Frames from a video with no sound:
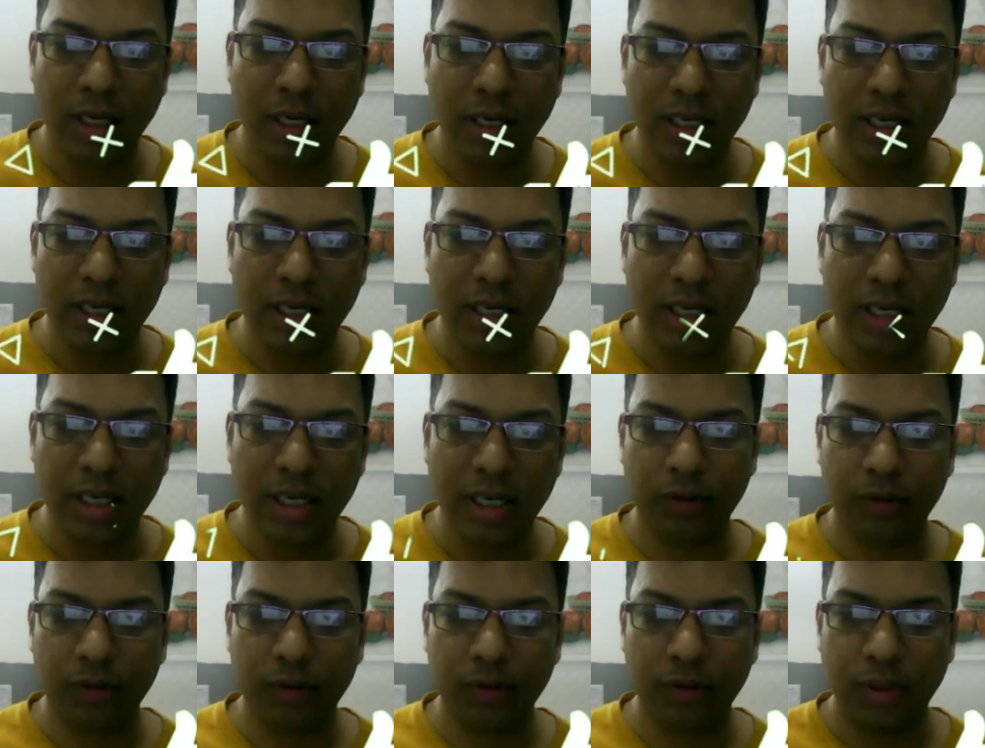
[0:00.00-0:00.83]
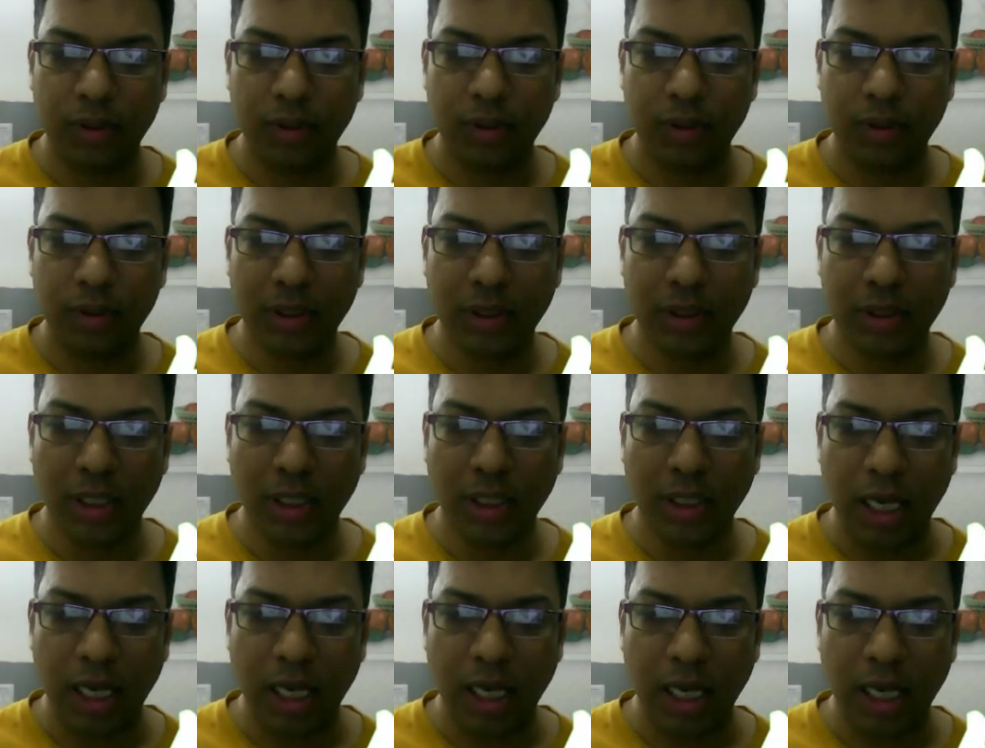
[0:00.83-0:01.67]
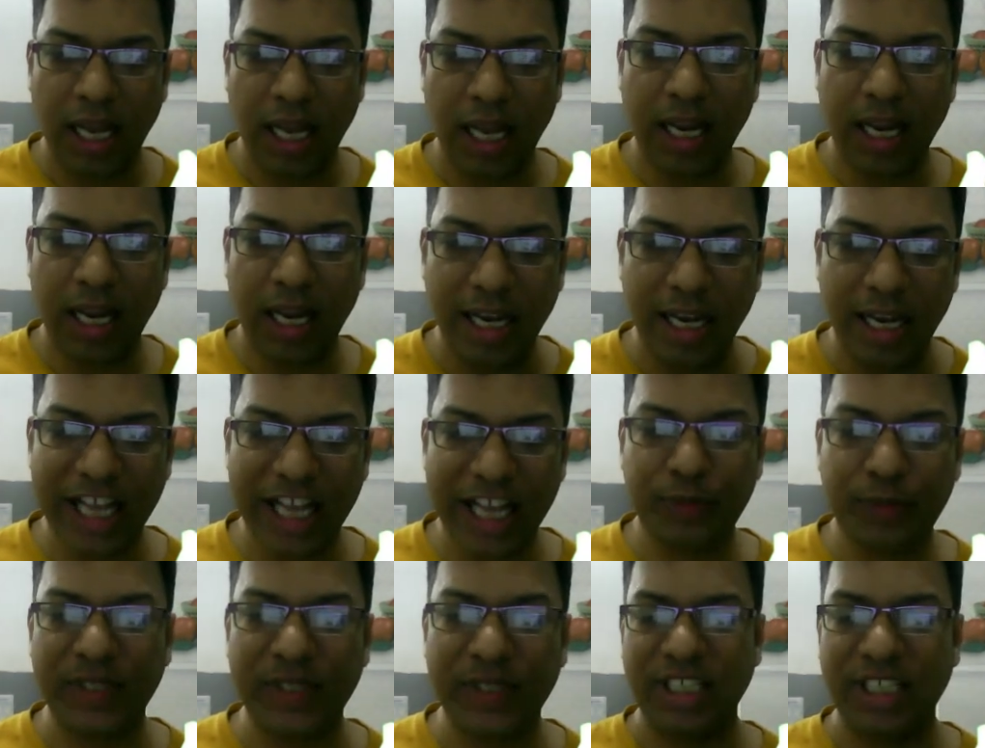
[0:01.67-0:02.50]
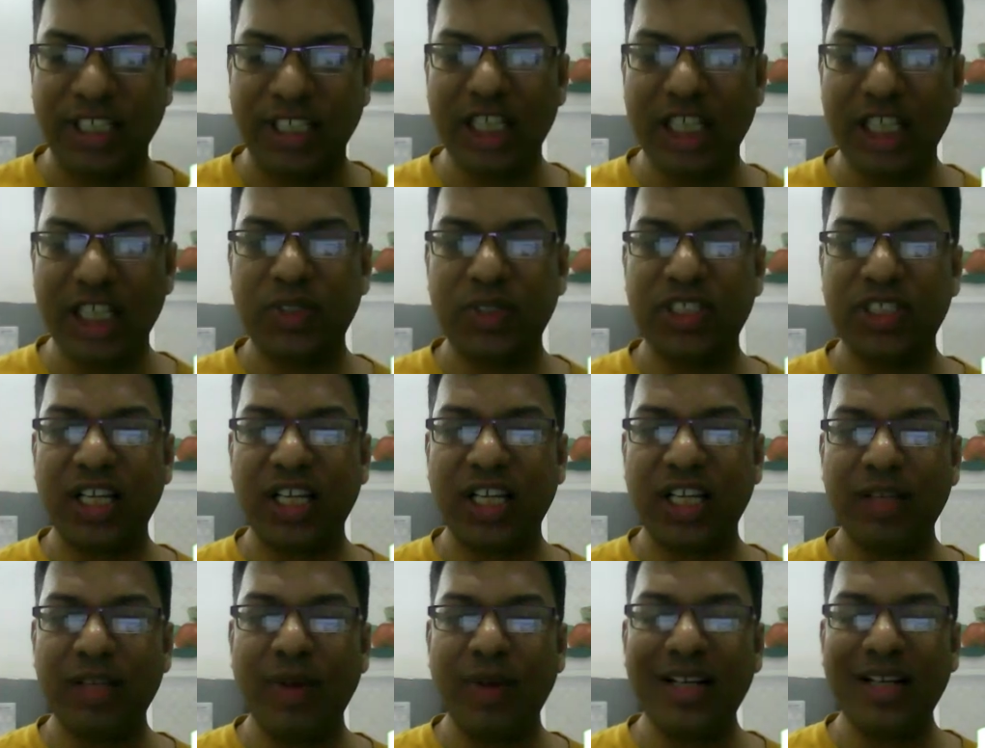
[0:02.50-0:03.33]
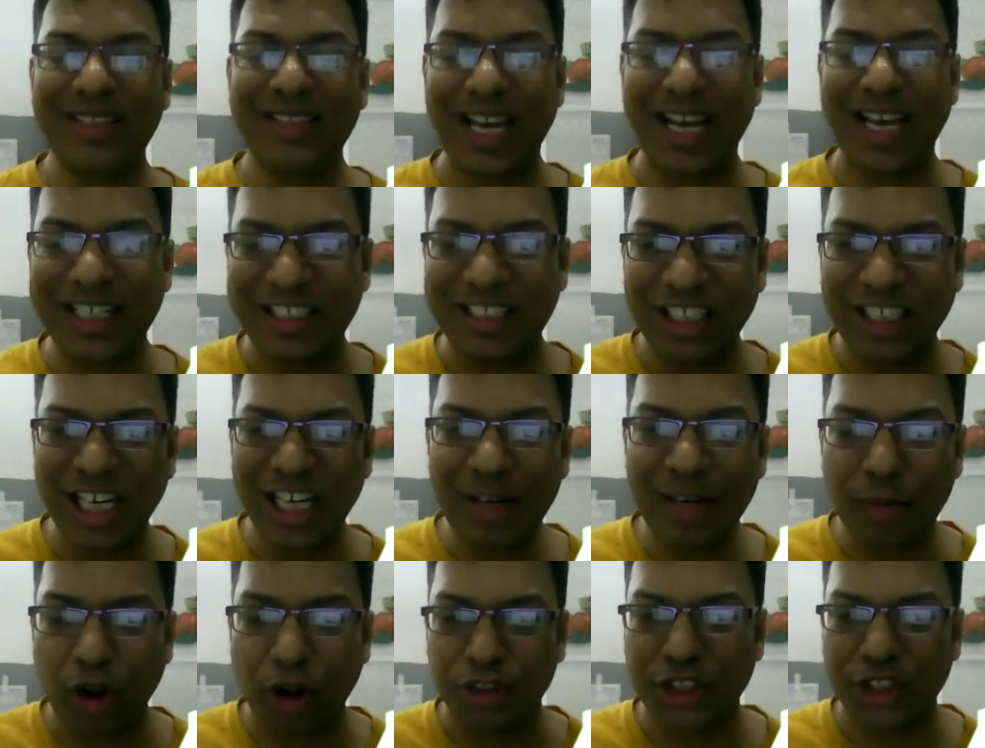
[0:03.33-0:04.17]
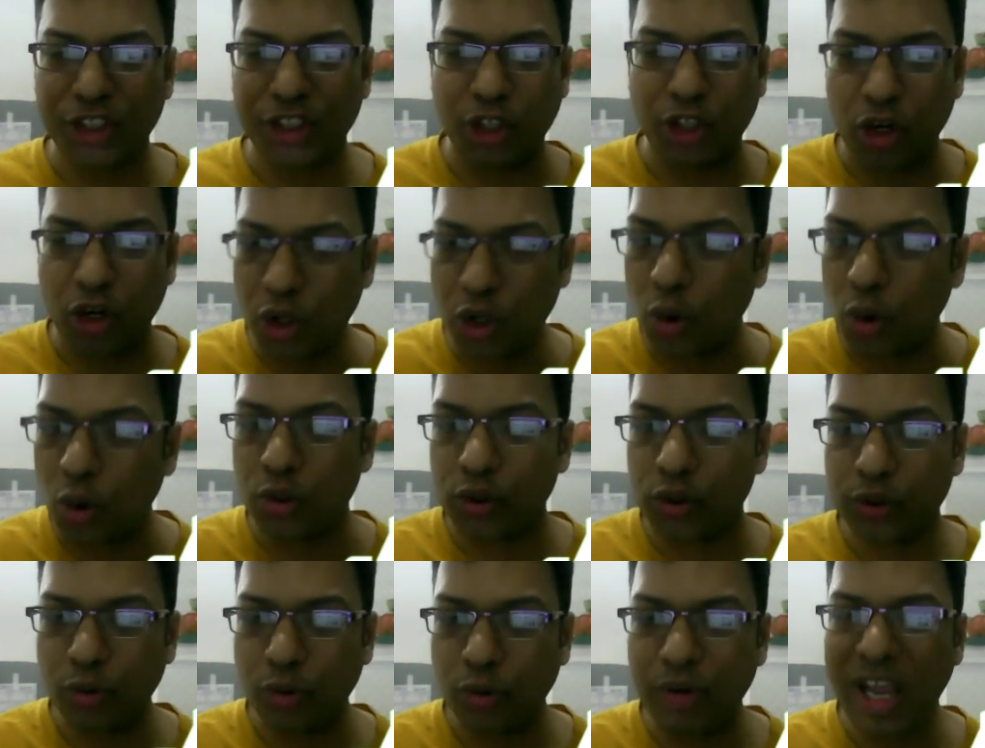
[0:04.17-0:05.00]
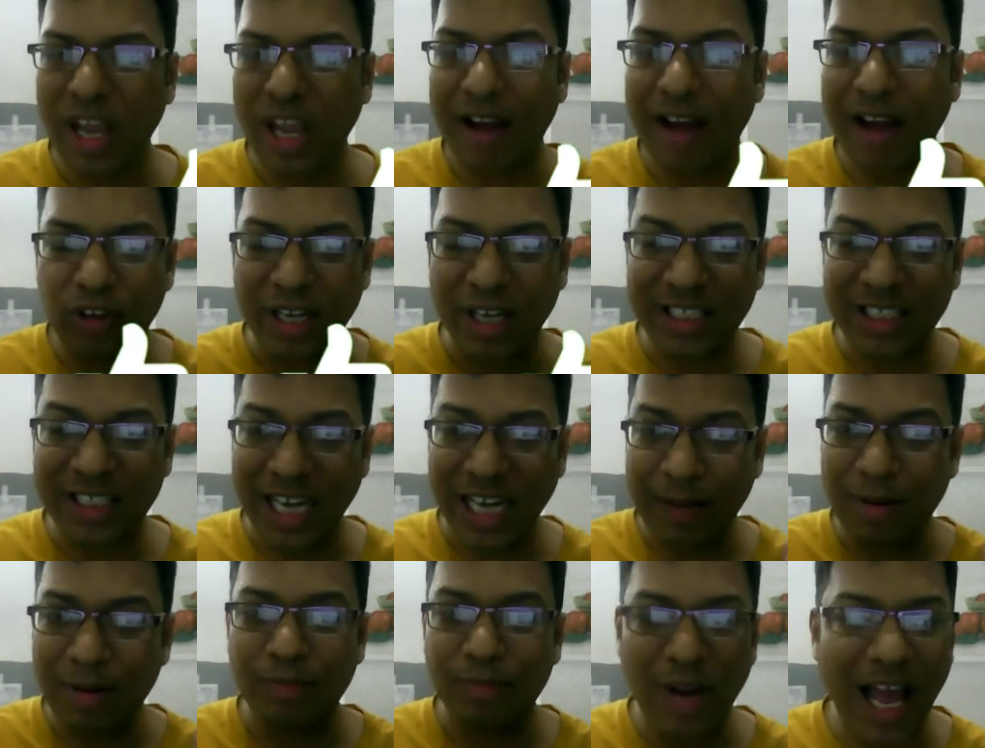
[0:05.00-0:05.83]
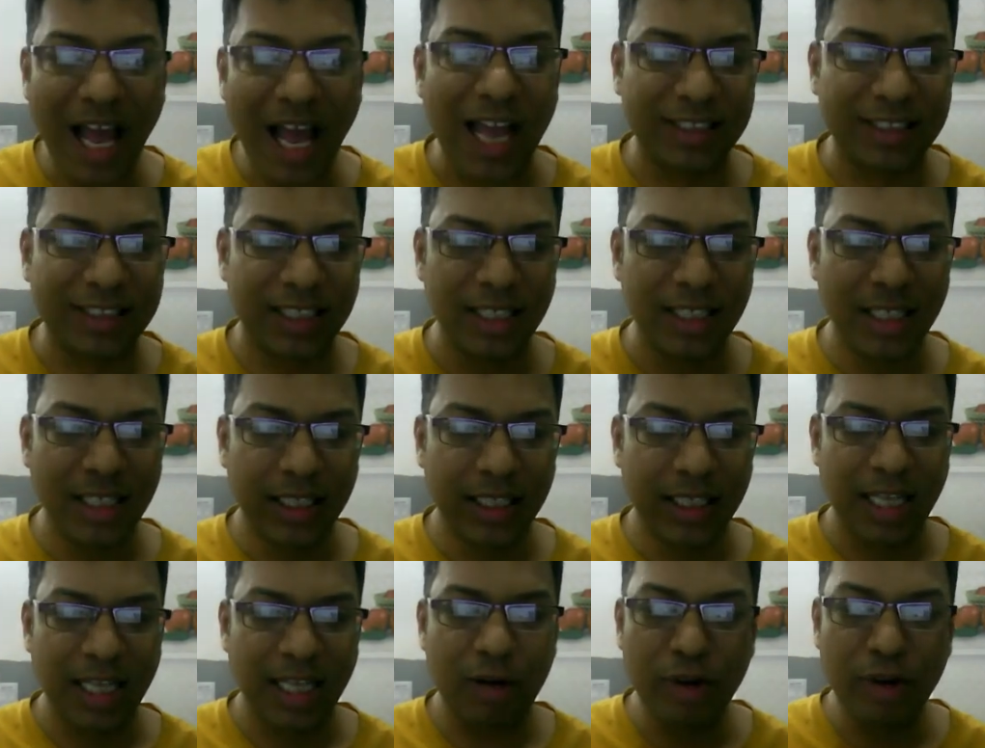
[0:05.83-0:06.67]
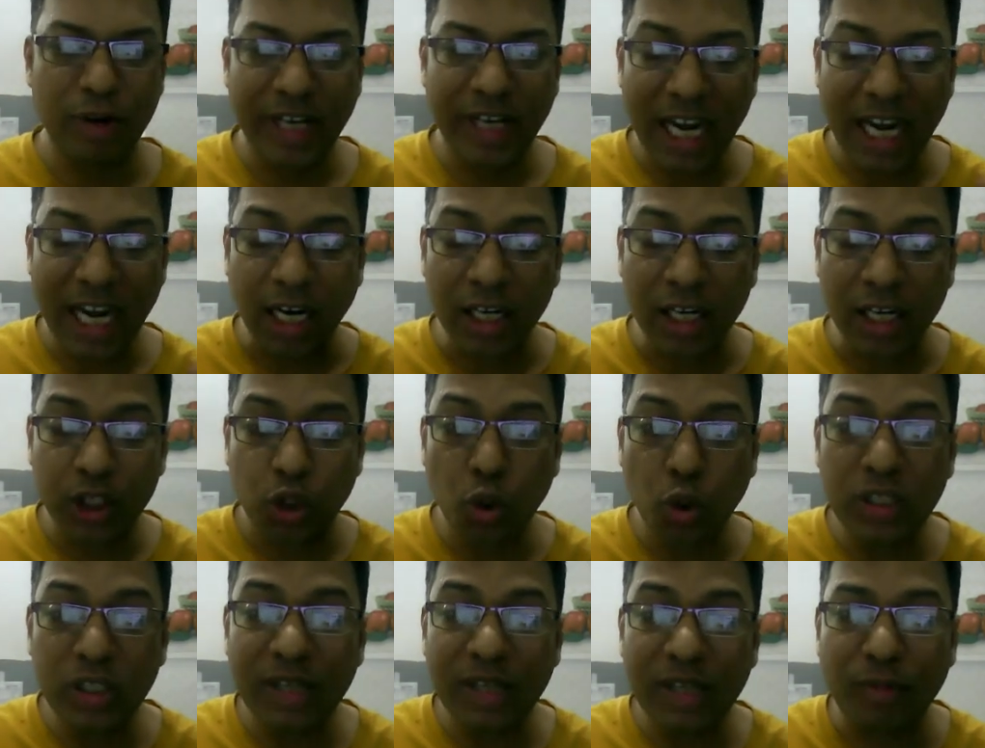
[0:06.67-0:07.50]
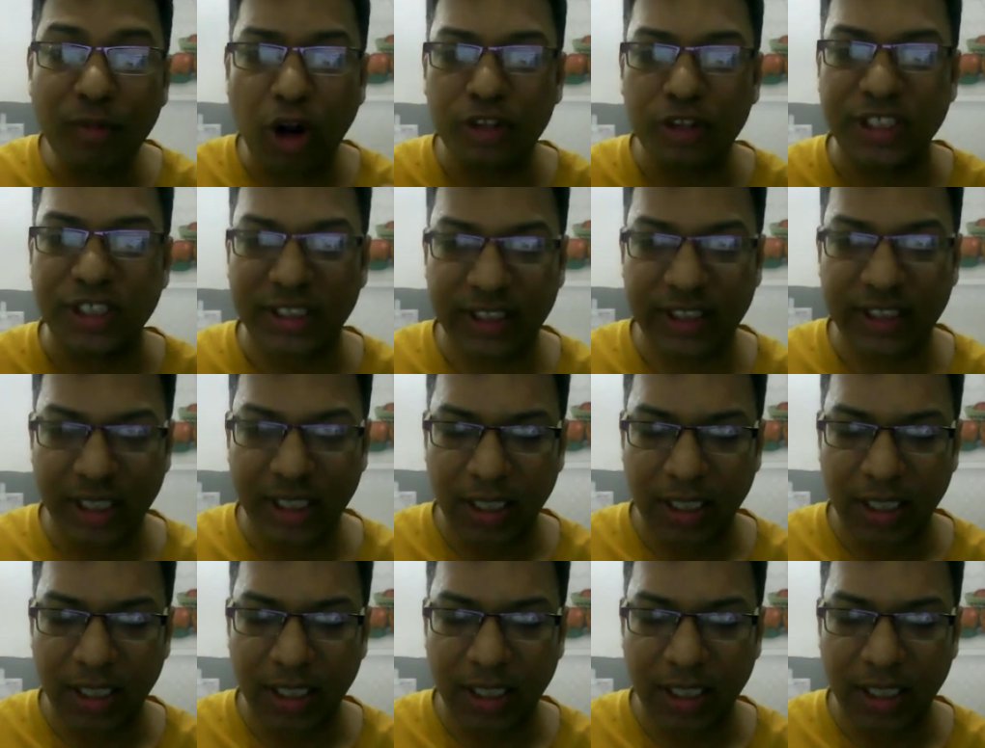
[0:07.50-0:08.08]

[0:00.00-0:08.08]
Now, SPC. SPC is nothing but statistical process control. So we have to, as the name implies, that we can control the process